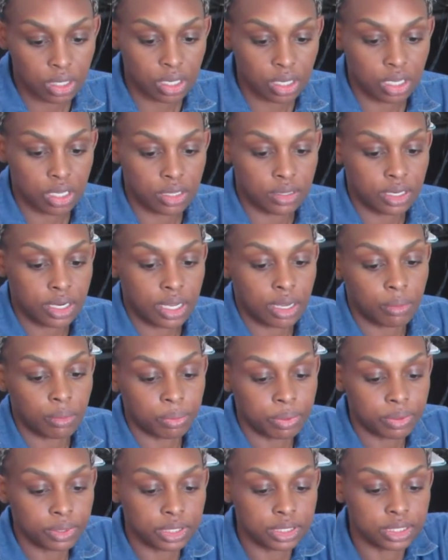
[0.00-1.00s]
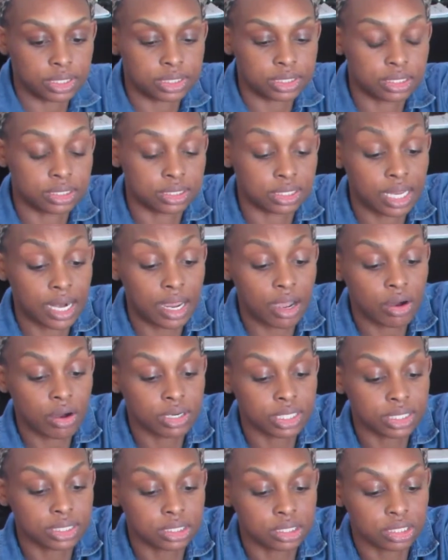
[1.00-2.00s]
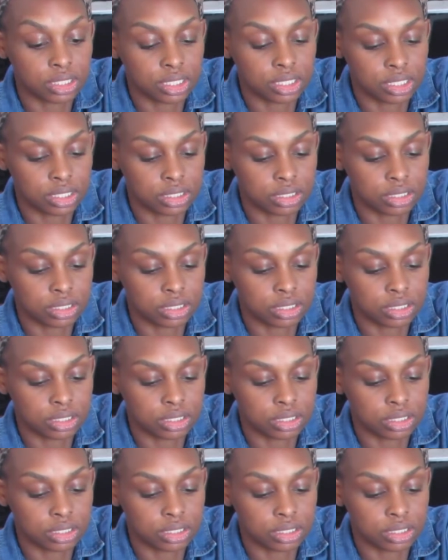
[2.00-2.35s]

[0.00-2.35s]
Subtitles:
And then I'll put this inside. I already took